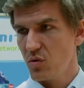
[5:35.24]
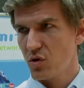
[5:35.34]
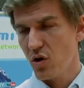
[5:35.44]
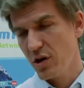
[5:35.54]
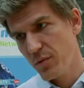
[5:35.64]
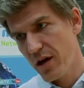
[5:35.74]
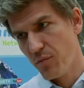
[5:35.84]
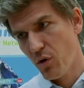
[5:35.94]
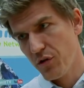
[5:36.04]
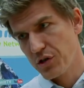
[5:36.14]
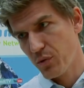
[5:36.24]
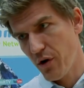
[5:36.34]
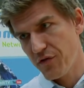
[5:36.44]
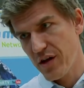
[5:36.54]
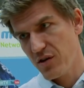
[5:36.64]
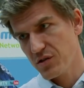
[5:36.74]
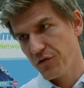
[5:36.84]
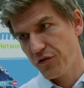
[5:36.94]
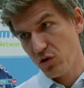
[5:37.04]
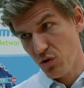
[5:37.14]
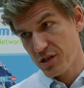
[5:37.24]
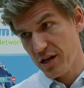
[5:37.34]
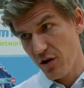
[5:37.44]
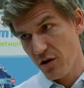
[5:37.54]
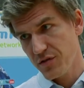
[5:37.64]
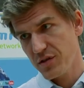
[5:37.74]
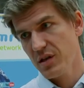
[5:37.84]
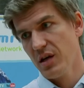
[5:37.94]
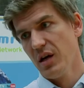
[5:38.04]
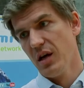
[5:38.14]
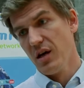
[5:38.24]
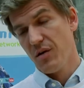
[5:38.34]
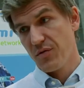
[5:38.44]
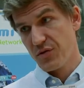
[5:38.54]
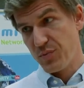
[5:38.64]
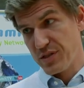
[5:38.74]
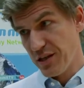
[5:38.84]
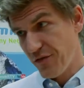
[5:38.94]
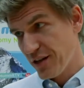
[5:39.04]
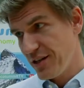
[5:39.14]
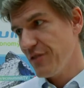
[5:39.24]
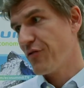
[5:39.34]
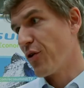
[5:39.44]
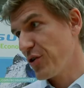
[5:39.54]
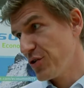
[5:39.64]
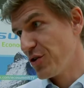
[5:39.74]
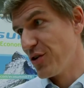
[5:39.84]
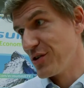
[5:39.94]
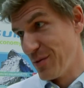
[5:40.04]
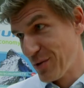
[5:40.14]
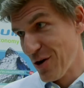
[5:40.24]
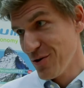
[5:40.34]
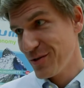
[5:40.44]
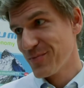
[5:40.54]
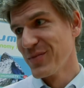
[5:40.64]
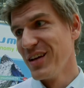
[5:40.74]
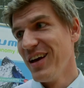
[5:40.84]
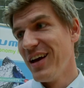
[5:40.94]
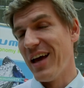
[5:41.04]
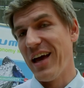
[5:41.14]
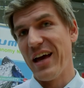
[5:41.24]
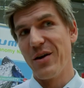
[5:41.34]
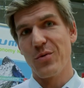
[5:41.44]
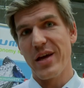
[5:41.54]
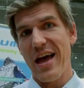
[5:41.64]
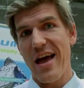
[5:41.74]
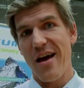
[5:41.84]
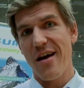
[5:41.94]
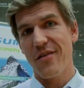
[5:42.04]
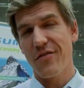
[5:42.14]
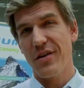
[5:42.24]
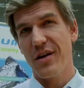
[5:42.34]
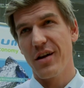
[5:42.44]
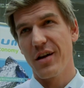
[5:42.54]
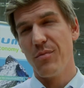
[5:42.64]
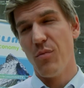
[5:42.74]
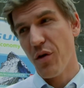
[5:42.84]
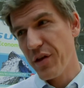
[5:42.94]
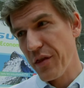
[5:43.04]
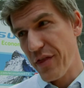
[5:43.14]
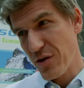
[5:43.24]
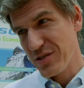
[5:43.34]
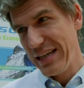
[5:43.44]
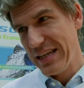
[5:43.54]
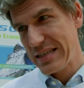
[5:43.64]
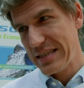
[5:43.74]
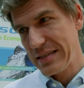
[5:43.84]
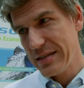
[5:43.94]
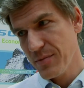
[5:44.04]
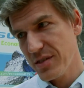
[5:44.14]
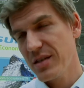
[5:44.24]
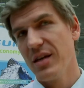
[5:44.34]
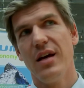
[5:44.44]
Currently we have more than 12,000 fuel tariffs specifically for your zip code. We have more than 1,000 heating systems.